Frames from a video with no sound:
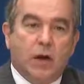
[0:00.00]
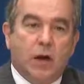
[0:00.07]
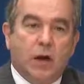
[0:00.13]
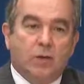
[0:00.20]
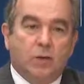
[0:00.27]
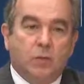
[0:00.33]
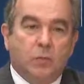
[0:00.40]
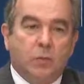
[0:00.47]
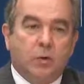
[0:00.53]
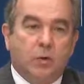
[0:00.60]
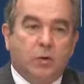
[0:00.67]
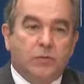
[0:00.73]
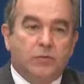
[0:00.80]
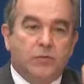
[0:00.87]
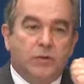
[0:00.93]
uh,
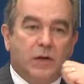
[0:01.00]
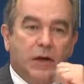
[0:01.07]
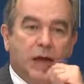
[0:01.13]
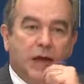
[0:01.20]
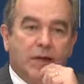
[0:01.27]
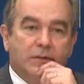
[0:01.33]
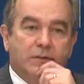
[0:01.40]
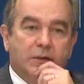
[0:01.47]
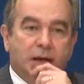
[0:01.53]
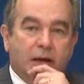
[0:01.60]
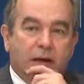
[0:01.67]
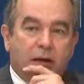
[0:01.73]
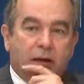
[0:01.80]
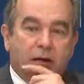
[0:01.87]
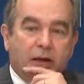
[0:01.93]
loopholes, and
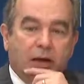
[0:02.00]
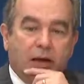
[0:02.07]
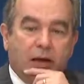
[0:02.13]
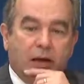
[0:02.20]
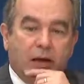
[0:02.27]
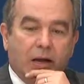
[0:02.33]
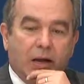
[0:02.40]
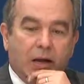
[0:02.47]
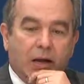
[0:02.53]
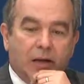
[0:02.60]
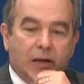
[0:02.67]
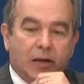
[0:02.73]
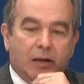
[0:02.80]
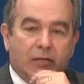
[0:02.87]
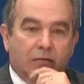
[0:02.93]
uh, uh,
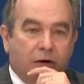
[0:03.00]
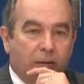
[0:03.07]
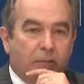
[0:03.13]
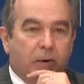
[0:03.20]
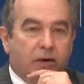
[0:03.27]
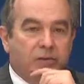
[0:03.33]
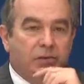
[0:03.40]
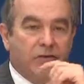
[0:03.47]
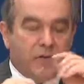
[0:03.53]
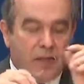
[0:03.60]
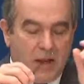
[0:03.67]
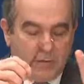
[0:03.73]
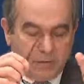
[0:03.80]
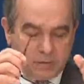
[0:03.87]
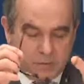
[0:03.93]
very impressive in
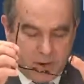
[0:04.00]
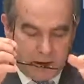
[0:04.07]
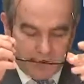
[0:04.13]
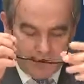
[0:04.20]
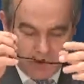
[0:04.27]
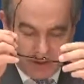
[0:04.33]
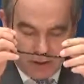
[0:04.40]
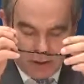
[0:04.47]
that respect.